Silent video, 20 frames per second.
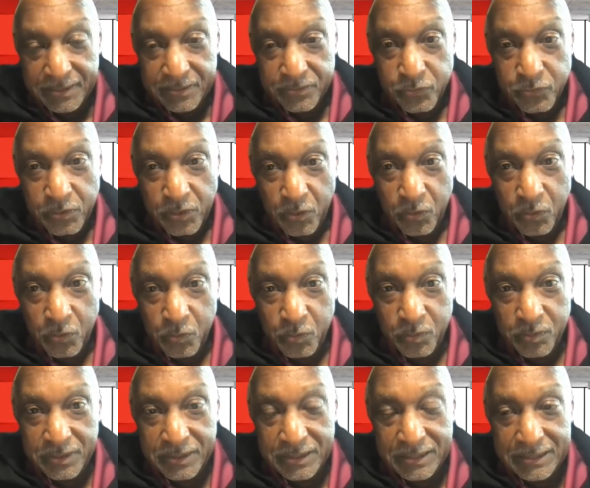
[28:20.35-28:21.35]

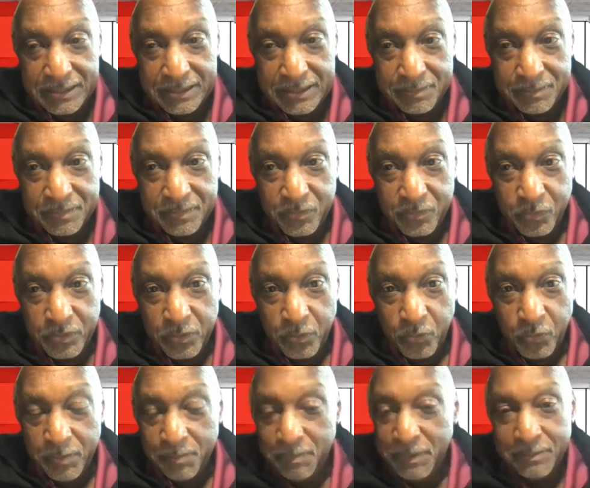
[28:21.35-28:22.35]
So
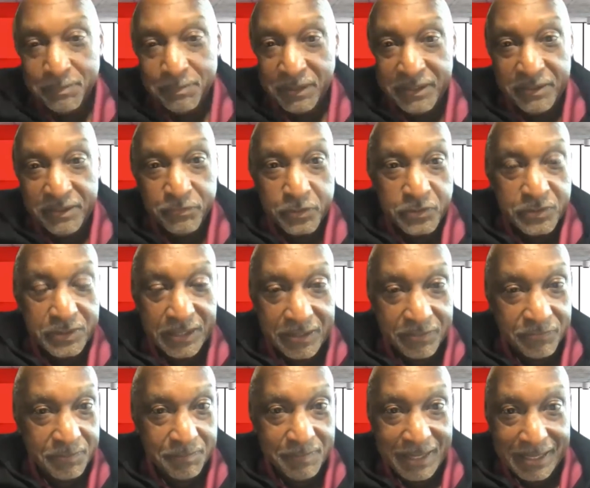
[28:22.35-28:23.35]
we're big believers in
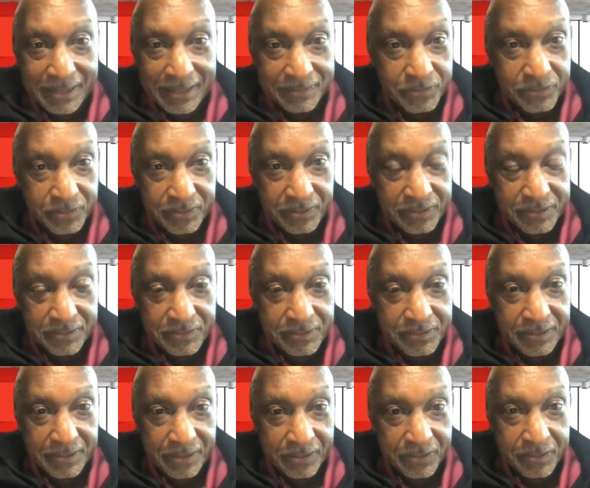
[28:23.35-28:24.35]
giving back
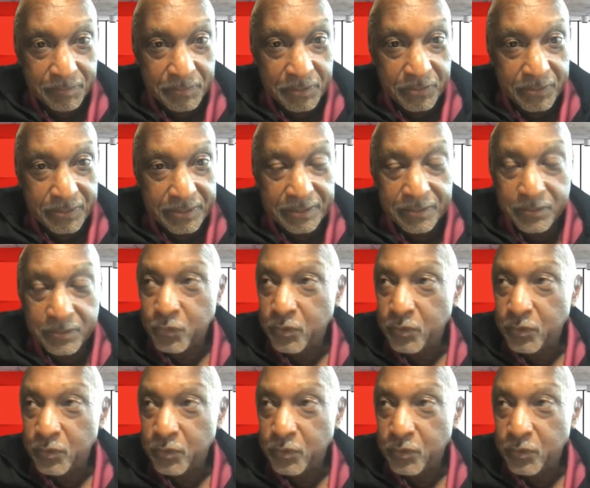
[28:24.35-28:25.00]
in our community.